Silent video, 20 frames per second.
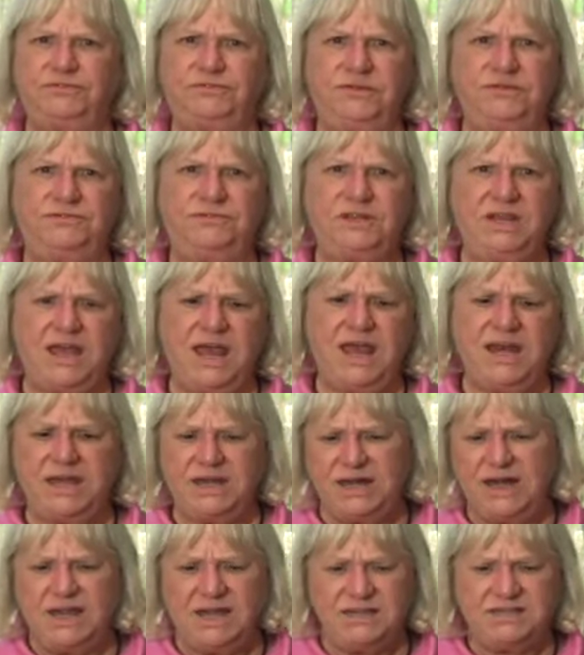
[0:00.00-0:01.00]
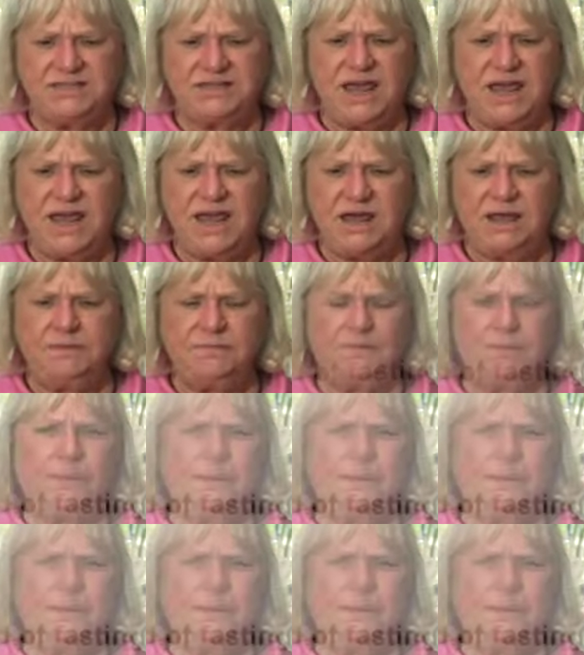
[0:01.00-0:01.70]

58 in Isaiah.